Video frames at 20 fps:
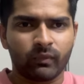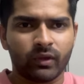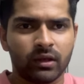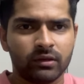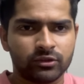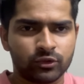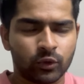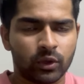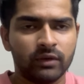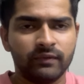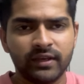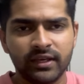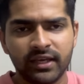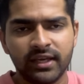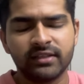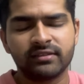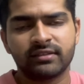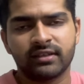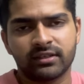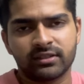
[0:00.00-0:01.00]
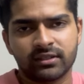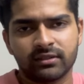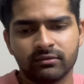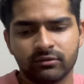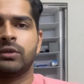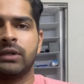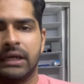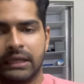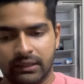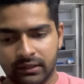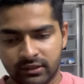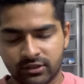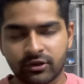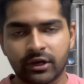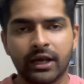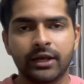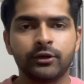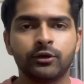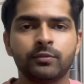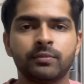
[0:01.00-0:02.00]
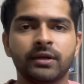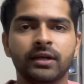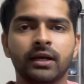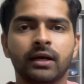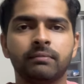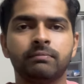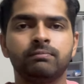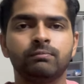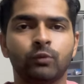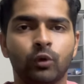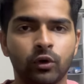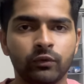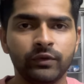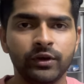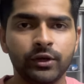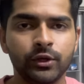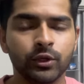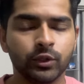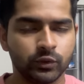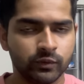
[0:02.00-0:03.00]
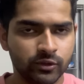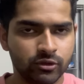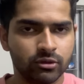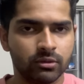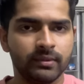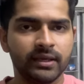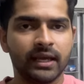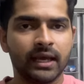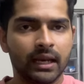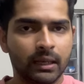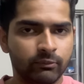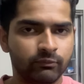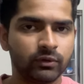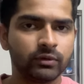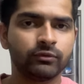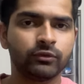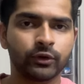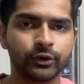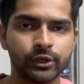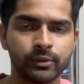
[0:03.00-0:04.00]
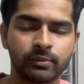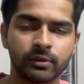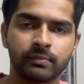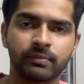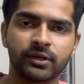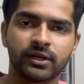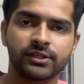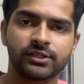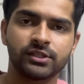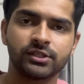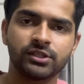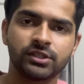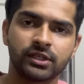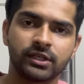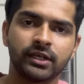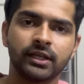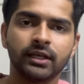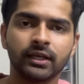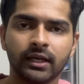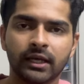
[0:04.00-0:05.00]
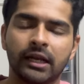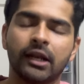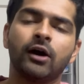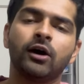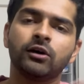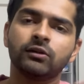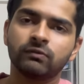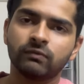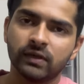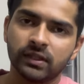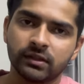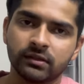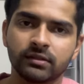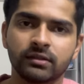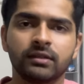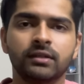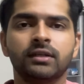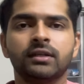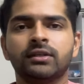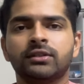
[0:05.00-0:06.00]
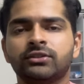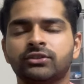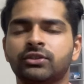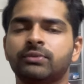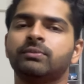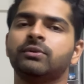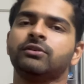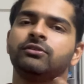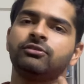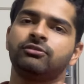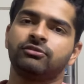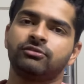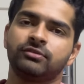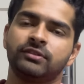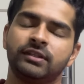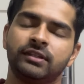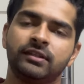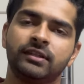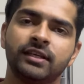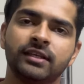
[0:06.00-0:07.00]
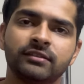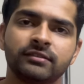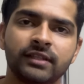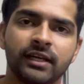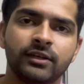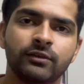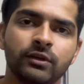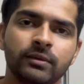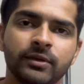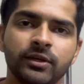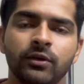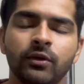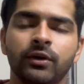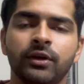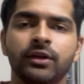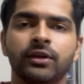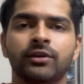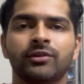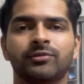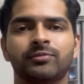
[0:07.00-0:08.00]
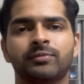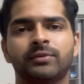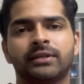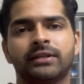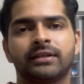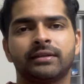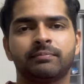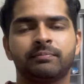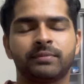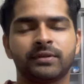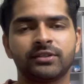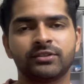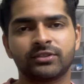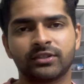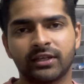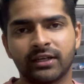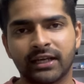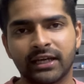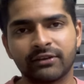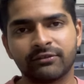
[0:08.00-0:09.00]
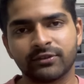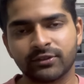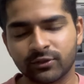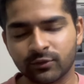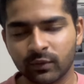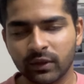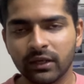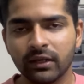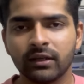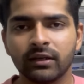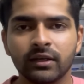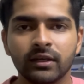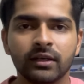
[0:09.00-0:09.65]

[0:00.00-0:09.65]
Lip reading: solving each section. So I'll try to bring up more videos which will be helpful for your preparation journey, along with some of the things that will be going in my personal life as well.